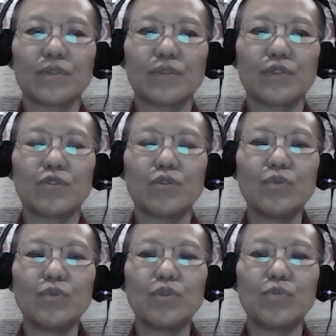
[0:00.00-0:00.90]
So
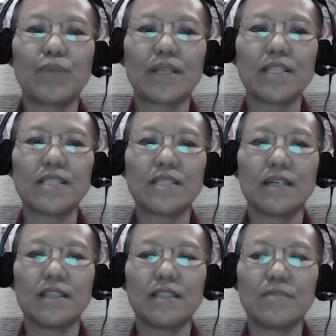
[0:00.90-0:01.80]
to practice
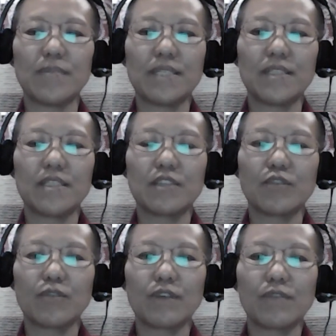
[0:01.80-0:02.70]
this meditation
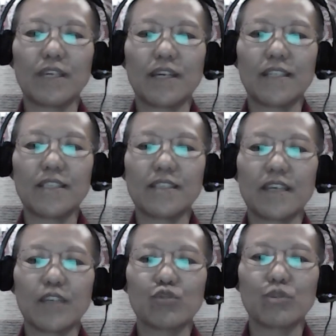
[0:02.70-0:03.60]
of loving kindness, the
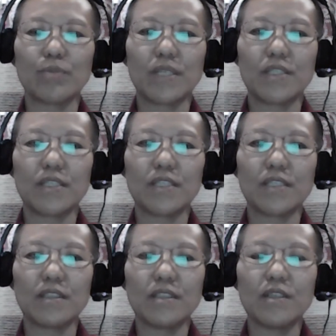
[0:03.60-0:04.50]
actual
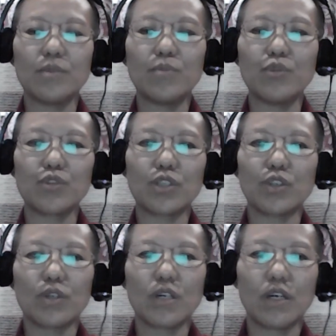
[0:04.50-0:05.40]
meditation, put
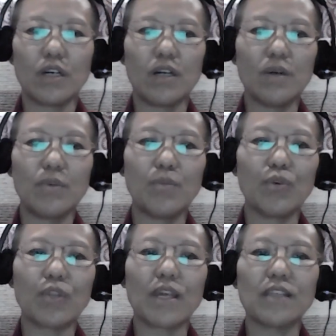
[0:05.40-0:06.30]

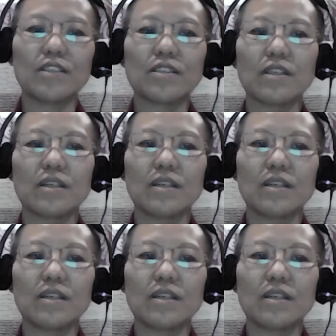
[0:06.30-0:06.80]
both hands